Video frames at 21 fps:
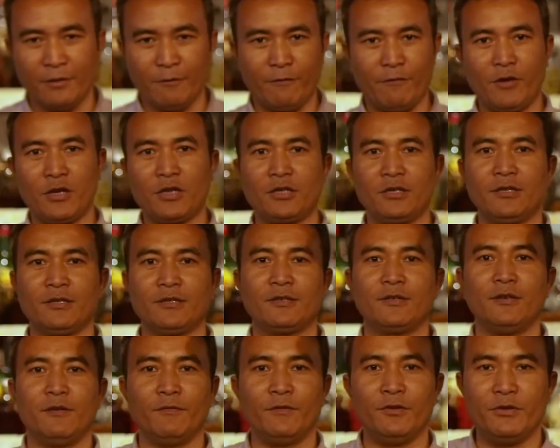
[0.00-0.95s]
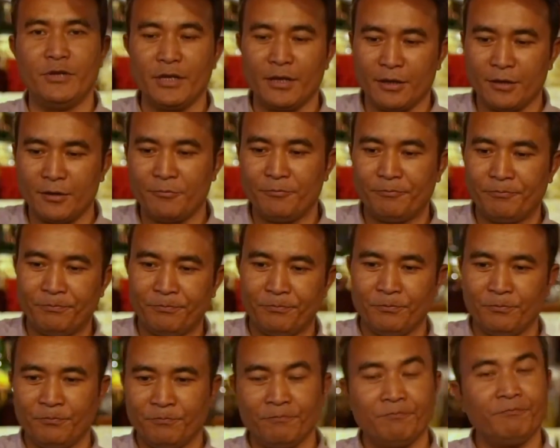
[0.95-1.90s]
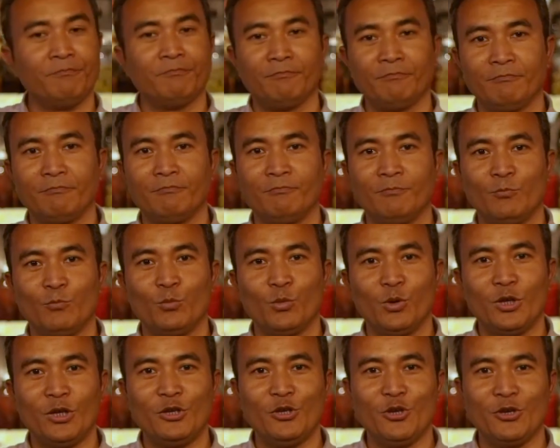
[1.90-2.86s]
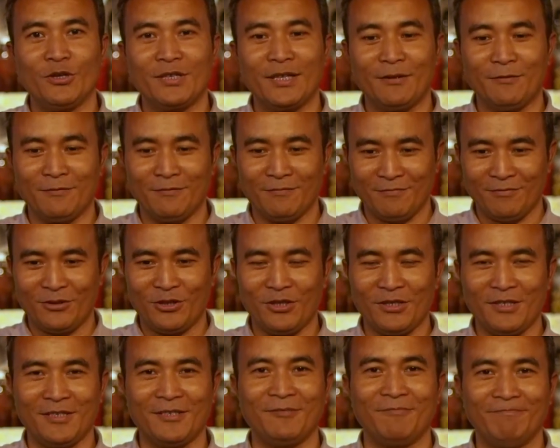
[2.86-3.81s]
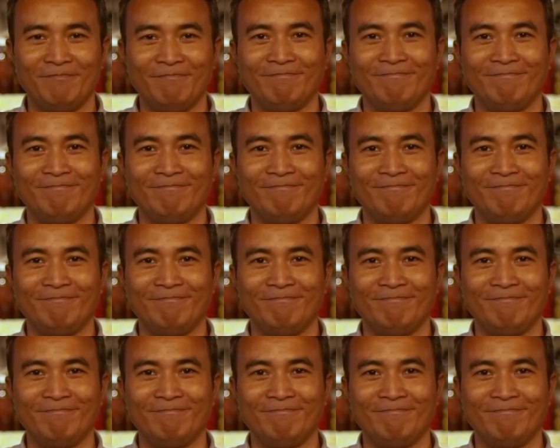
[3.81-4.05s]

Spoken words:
the freshness of the drink. Enjoy yourself. Cheers.